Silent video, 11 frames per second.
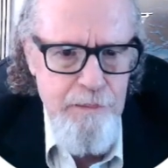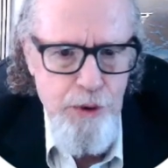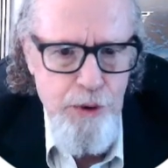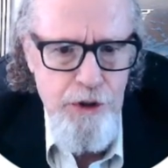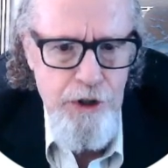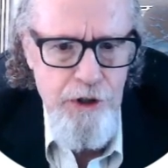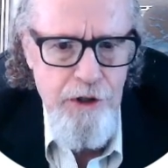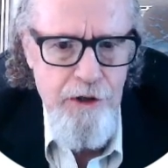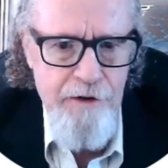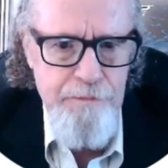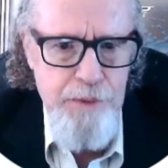per
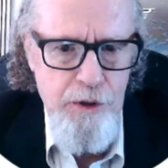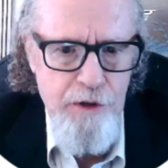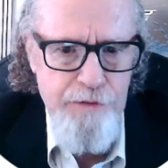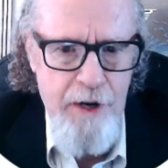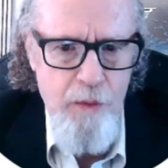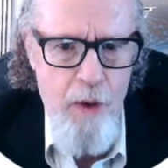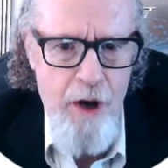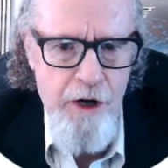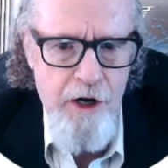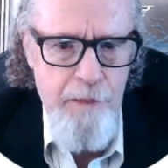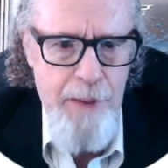year of purified
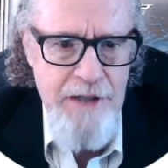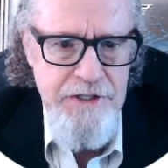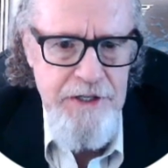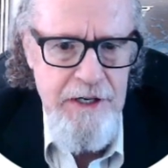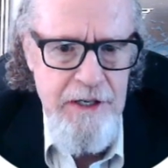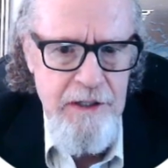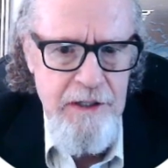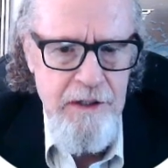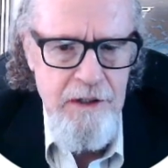water capacity